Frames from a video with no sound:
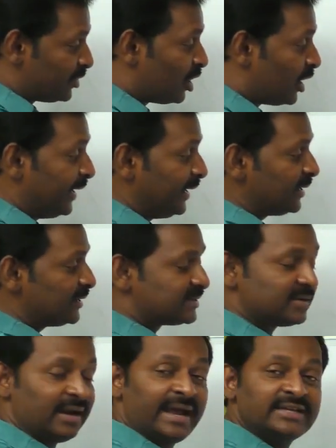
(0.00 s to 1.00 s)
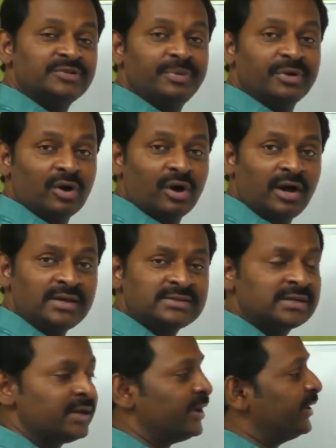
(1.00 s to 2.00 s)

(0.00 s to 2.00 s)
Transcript: drawing a slash because